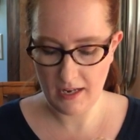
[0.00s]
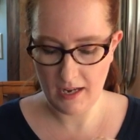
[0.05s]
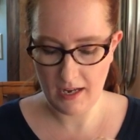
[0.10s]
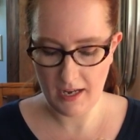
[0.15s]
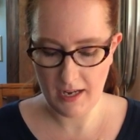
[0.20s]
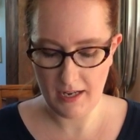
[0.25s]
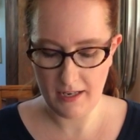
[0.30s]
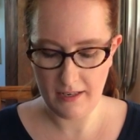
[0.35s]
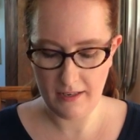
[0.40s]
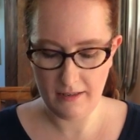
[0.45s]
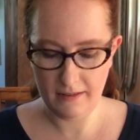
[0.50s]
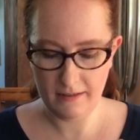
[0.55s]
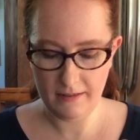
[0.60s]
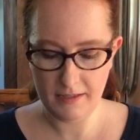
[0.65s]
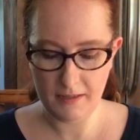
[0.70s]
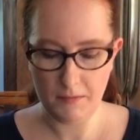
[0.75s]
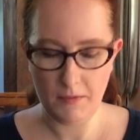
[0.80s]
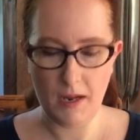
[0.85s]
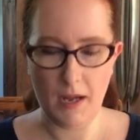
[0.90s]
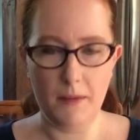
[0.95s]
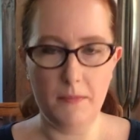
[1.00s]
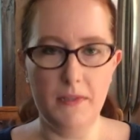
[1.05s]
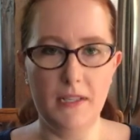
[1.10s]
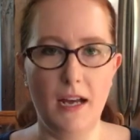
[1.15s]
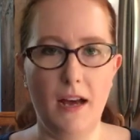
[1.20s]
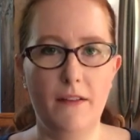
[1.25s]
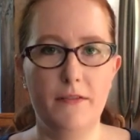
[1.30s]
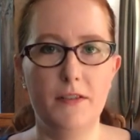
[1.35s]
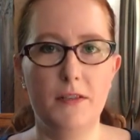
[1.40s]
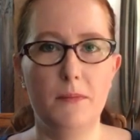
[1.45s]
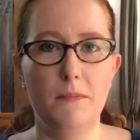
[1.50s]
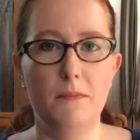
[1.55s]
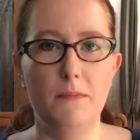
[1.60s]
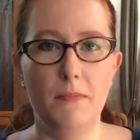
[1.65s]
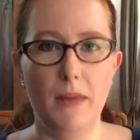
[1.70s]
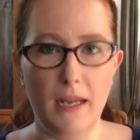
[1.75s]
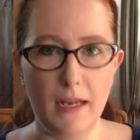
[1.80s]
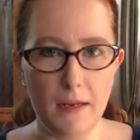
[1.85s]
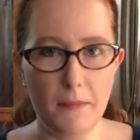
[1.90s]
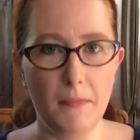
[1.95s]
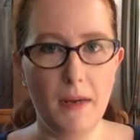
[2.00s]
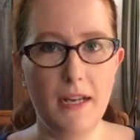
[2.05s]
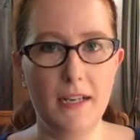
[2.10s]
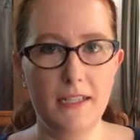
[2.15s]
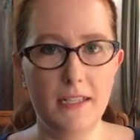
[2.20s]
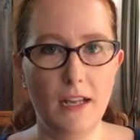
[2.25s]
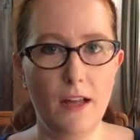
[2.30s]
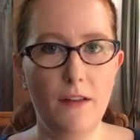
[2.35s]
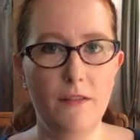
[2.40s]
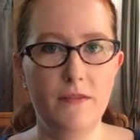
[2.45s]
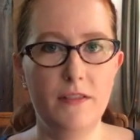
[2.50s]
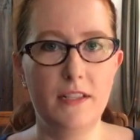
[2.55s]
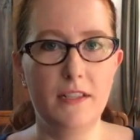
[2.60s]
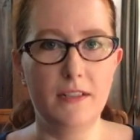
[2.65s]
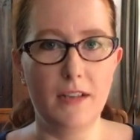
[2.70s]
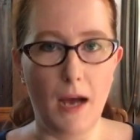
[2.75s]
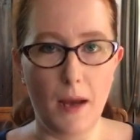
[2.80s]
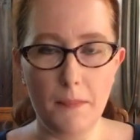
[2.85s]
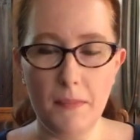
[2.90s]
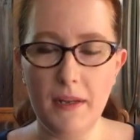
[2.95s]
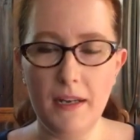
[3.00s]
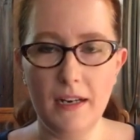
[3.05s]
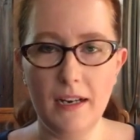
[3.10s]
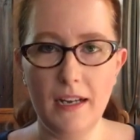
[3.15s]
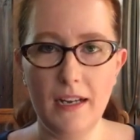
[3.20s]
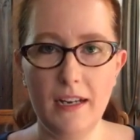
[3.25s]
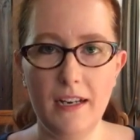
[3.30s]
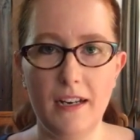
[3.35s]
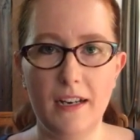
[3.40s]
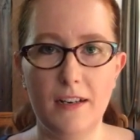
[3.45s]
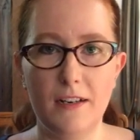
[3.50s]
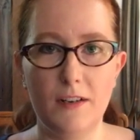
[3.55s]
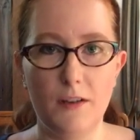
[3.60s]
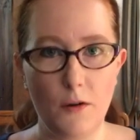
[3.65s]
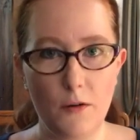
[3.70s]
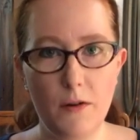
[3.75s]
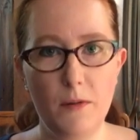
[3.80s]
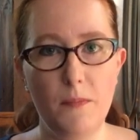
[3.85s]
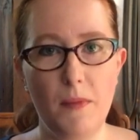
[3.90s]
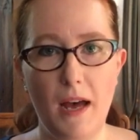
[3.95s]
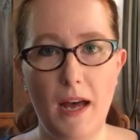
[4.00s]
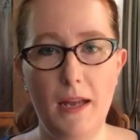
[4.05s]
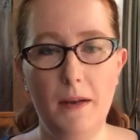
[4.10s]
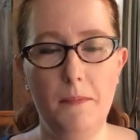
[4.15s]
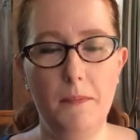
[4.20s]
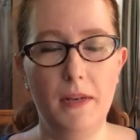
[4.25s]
I sometimes have to make myself stop at night and go to bed